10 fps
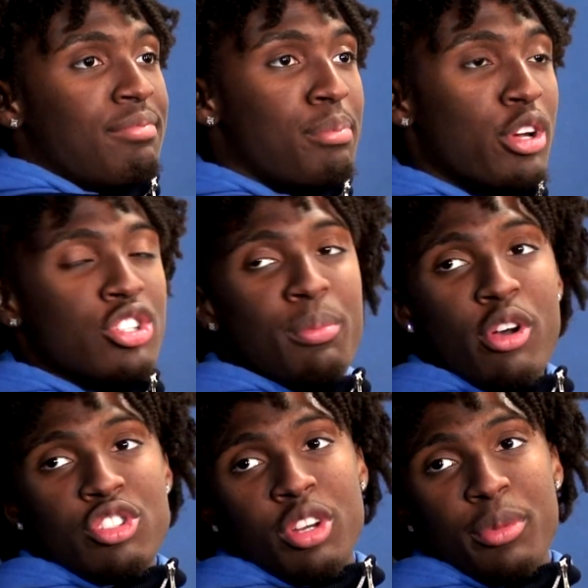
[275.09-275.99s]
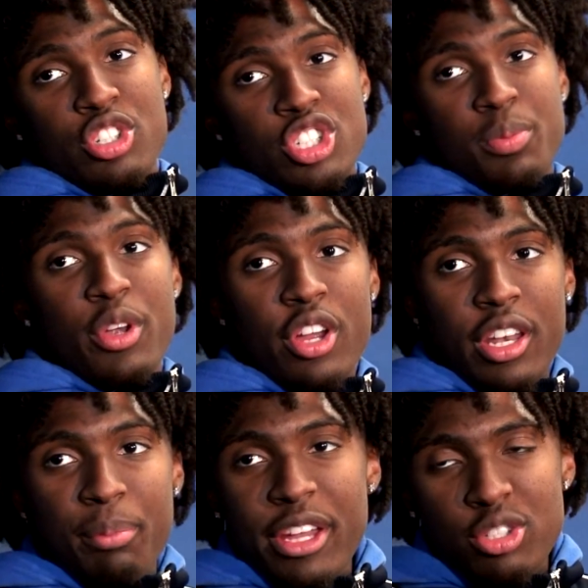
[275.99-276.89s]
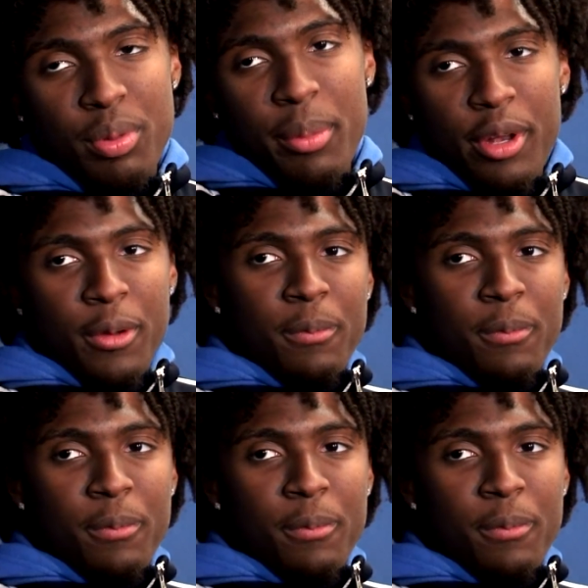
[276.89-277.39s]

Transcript: Builds your mojo, builds your spirit, and it makes you play better.